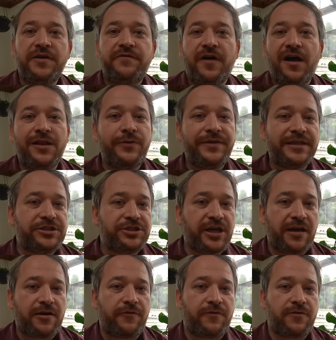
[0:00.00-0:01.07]
been following this
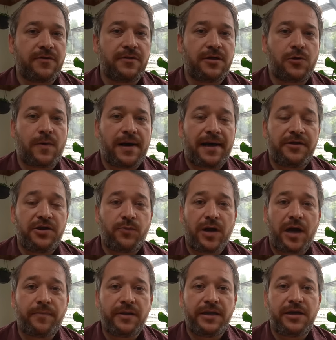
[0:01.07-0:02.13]
channel for a little while, you
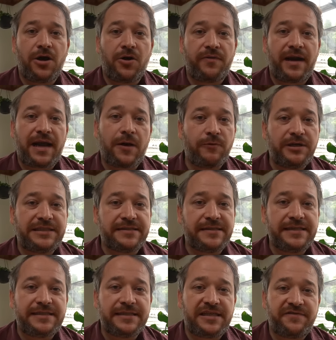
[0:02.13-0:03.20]
probably know that I
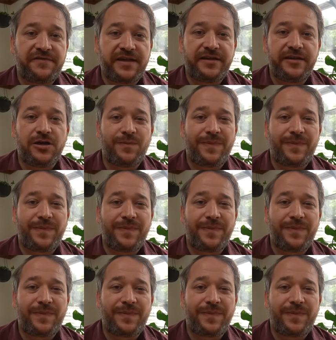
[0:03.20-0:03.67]
recently did a video